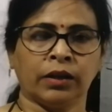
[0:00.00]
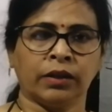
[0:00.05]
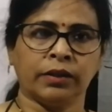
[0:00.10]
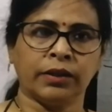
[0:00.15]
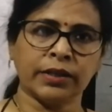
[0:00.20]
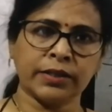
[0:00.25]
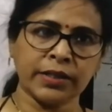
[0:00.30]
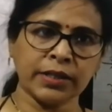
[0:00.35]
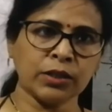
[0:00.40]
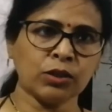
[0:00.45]

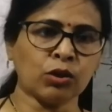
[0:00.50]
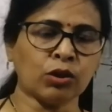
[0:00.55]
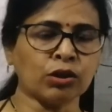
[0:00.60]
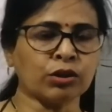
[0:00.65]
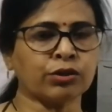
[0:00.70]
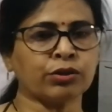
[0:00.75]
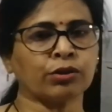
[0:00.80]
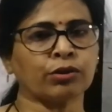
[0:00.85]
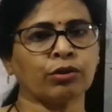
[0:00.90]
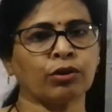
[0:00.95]
This is
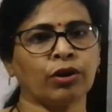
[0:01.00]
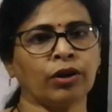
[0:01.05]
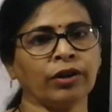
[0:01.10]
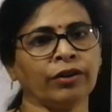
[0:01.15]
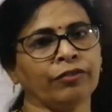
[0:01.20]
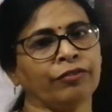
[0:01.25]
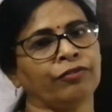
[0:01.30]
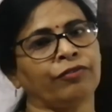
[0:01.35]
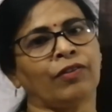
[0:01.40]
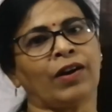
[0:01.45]
also
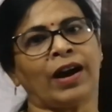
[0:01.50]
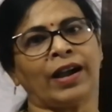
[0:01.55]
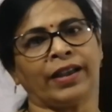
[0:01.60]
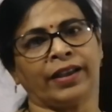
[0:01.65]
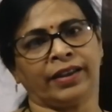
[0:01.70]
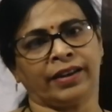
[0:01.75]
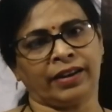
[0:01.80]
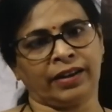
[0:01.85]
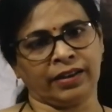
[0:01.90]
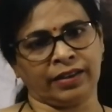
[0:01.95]
called
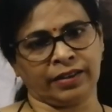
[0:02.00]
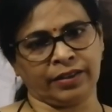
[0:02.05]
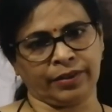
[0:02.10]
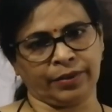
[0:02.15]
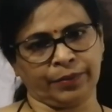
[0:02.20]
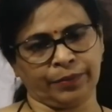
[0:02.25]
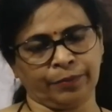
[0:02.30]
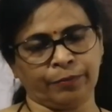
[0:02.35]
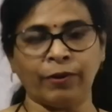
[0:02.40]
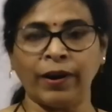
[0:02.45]
fire algae.
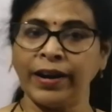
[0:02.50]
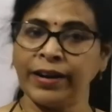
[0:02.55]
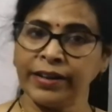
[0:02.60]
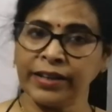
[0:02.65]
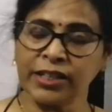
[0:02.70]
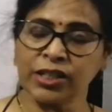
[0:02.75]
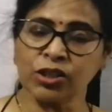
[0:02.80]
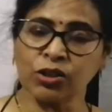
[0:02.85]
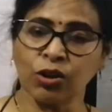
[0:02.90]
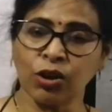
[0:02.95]
Why it
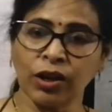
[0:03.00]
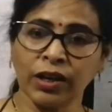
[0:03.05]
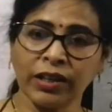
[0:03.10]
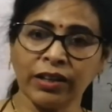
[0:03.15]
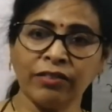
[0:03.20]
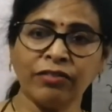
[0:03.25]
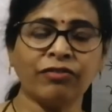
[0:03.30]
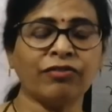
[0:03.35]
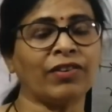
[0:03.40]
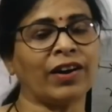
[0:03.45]
is called
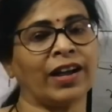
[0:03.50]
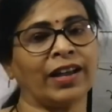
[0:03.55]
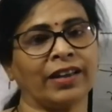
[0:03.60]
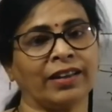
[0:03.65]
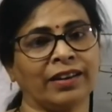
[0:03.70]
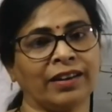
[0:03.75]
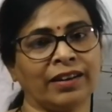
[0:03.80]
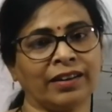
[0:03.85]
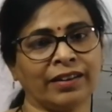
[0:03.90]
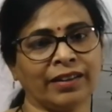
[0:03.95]
the
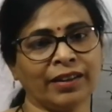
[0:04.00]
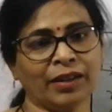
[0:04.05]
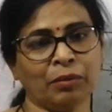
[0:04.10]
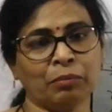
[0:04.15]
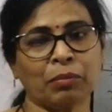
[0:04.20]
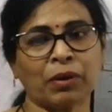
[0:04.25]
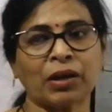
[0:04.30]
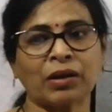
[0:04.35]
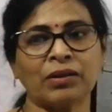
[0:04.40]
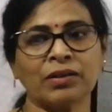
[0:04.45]
fire algae?
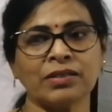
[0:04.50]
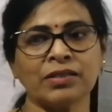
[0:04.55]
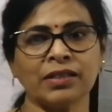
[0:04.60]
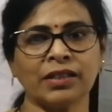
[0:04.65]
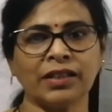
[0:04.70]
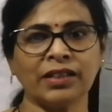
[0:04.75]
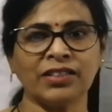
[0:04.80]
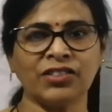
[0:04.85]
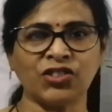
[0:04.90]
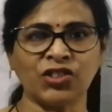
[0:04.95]
Because
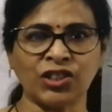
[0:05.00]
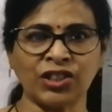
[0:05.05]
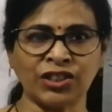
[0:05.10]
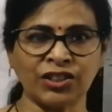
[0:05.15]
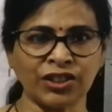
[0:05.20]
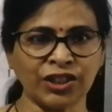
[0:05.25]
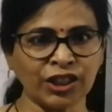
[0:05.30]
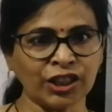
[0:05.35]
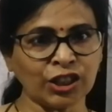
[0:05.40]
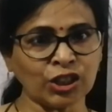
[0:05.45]
it
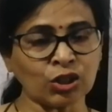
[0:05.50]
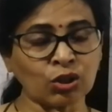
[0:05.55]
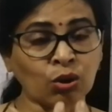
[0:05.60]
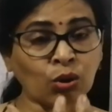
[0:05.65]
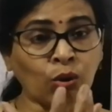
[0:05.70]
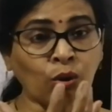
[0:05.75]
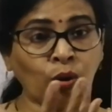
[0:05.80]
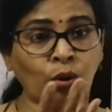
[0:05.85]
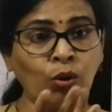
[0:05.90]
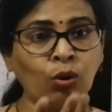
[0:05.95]
generates
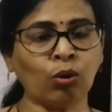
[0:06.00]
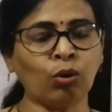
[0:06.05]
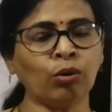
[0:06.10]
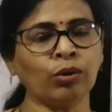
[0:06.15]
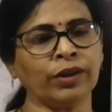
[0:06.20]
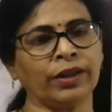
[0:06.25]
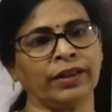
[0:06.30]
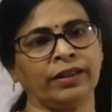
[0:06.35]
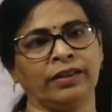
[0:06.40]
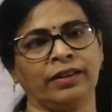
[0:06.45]

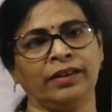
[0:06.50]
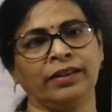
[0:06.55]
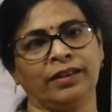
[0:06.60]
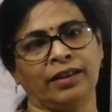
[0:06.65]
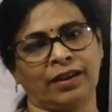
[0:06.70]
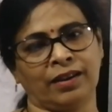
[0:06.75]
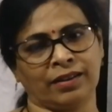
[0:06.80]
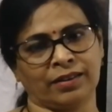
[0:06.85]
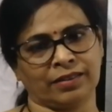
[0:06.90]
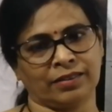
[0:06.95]
glow in the
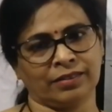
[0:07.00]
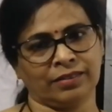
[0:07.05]
dark.